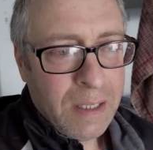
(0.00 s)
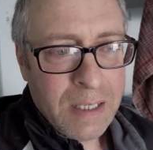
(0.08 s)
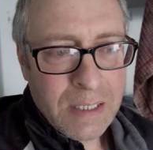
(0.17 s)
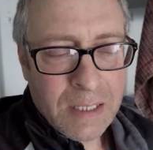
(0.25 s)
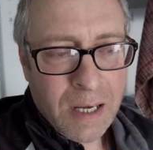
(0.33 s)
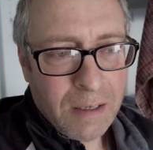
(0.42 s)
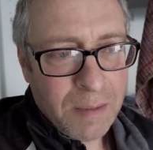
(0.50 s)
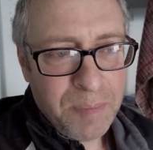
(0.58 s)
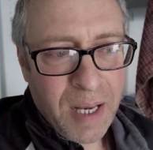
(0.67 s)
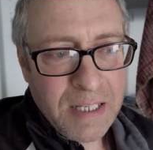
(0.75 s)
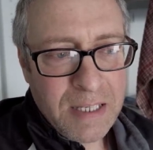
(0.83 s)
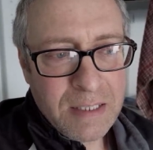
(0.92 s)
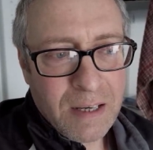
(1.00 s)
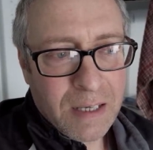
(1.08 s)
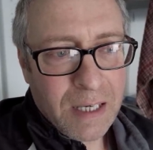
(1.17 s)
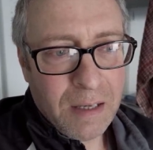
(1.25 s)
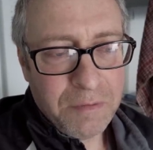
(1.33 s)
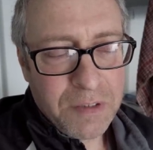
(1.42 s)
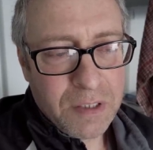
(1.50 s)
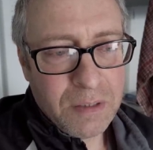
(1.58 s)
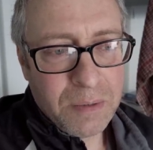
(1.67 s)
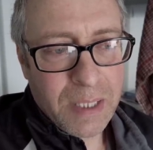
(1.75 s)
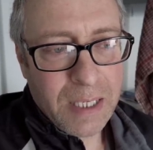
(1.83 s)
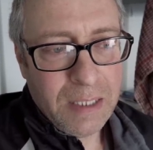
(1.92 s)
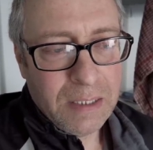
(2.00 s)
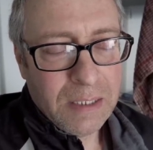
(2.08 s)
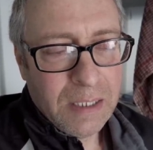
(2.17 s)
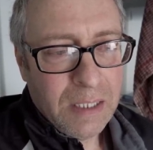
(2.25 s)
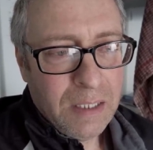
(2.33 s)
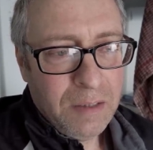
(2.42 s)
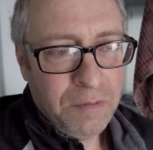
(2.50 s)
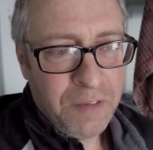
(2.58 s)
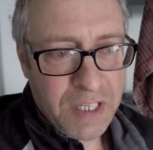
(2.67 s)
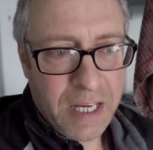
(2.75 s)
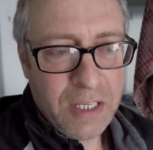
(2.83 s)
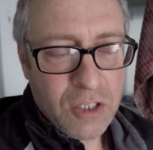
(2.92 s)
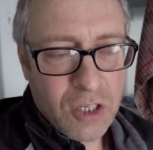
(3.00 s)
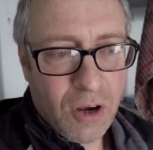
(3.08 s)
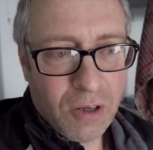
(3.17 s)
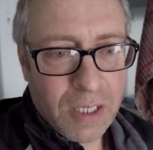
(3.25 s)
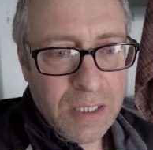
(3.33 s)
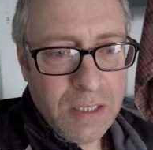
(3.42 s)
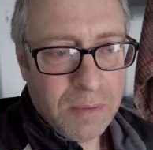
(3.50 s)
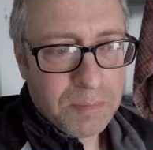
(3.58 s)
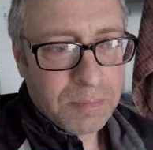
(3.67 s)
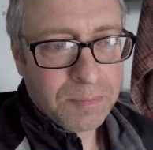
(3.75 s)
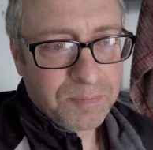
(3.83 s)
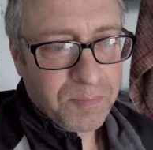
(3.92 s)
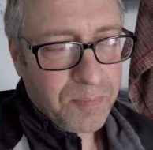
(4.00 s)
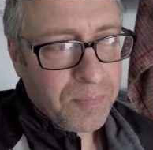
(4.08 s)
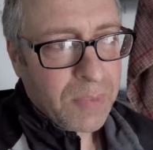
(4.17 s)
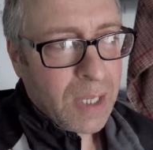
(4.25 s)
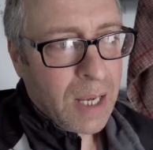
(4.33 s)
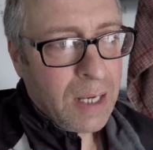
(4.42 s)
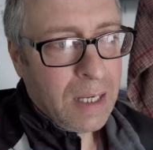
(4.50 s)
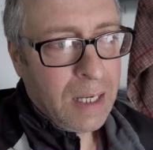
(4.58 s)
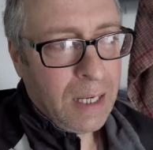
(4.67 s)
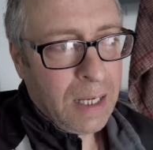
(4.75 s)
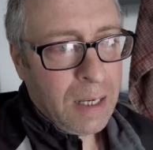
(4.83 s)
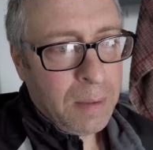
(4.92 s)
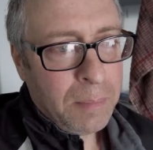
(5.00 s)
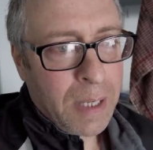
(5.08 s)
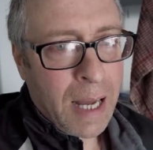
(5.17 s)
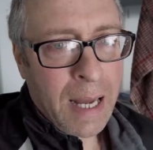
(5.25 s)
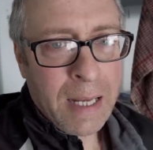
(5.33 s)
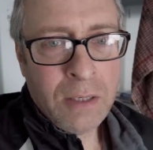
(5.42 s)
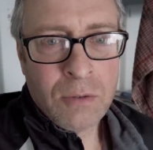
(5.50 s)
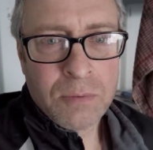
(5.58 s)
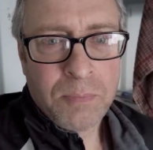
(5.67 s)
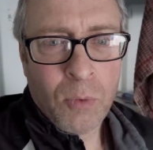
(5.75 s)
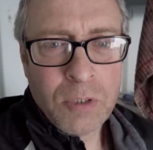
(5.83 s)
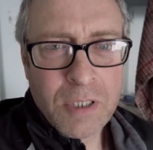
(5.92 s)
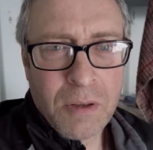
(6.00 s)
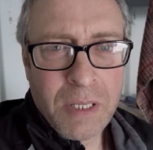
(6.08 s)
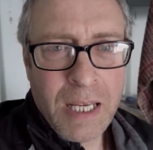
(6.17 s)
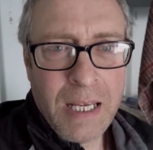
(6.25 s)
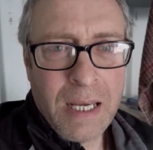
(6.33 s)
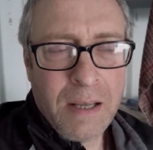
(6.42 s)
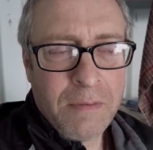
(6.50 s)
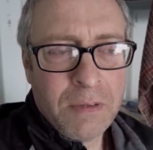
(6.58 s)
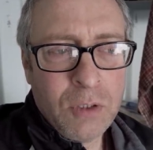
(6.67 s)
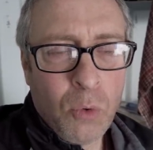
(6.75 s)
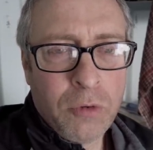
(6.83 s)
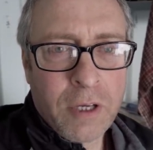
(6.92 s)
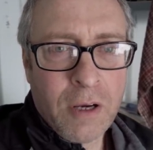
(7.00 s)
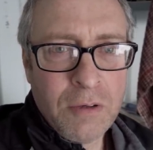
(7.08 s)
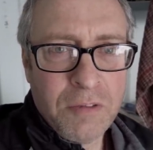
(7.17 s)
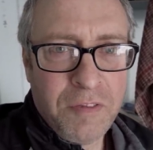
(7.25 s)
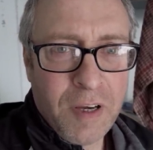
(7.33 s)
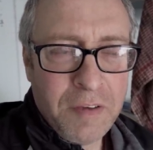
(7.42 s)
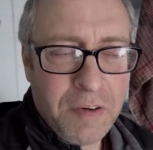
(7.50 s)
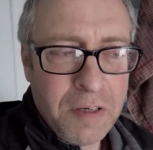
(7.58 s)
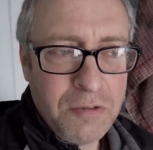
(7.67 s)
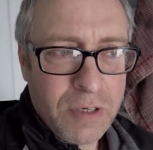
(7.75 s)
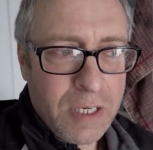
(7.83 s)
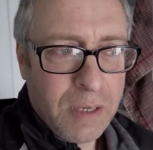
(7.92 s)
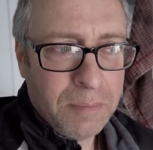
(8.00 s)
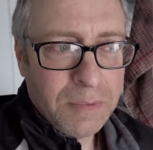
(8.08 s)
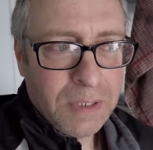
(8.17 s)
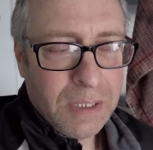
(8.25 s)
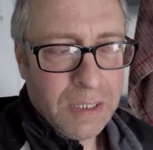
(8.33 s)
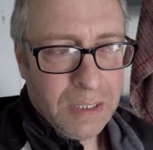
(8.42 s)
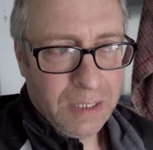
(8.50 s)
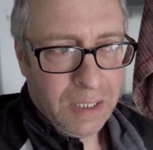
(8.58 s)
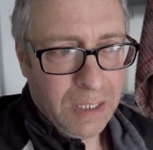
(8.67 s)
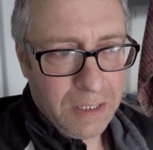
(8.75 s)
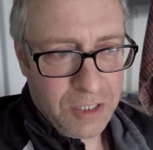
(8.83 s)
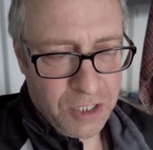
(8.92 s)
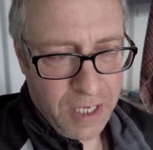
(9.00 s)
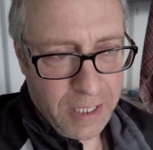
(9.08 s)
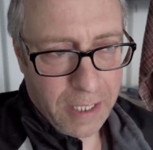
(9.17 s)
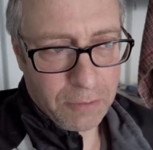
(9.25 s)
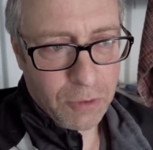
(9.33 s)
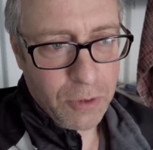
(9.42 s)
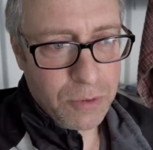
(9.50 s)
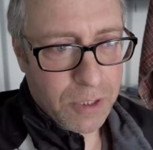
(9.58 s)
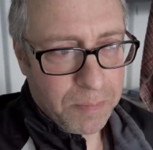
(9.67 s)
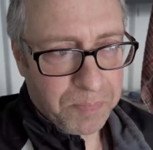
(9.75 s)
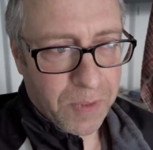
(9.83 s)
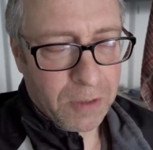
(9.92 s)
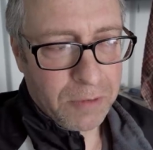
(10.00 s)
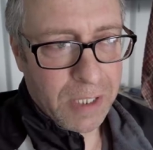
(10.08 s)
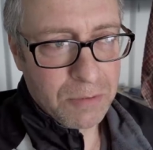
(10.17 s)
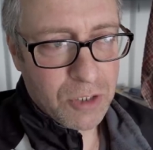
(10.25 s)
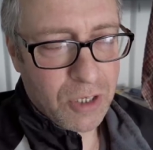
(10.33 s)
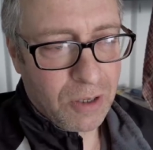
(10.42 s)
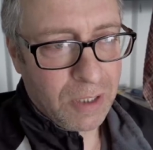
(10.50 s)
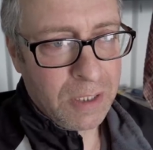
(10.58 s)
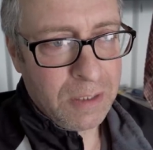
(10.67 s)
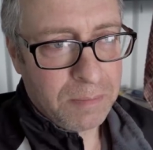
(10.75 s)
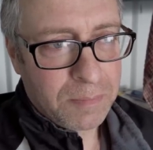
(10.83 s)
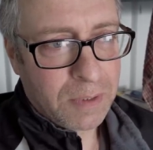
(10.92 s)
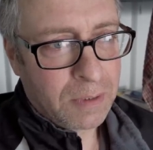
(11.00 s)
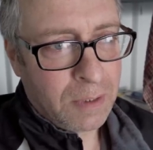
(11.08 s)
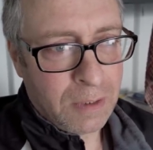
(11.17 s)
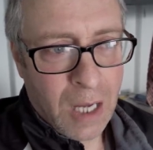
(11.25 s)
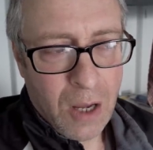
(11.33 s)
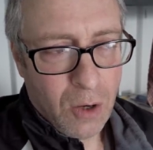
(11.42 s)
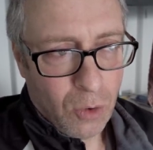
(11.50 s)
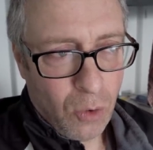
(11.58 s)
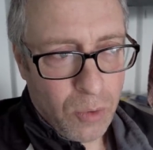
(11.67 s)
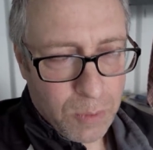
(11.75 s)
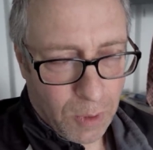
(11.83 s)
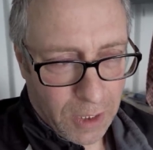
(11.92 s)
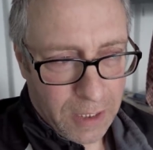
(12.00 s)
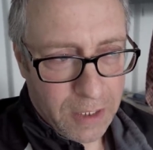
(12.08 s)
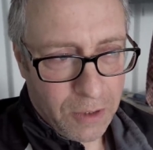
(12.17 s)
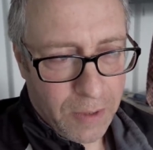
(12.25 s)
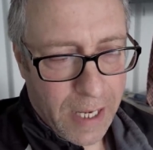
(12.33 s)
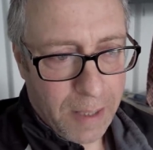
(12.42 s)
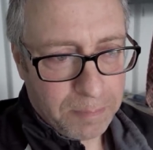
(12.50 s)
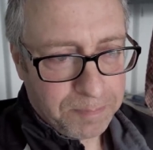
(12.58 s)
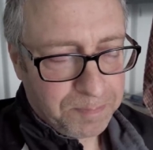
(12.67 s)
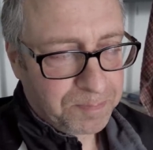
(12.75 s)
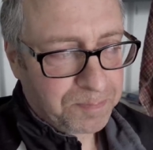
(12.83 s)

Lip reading: there's a couple of places I'd love to visit in Scotland. And also the North Coast 500 scenic route around Scotland. Always wanted to do that.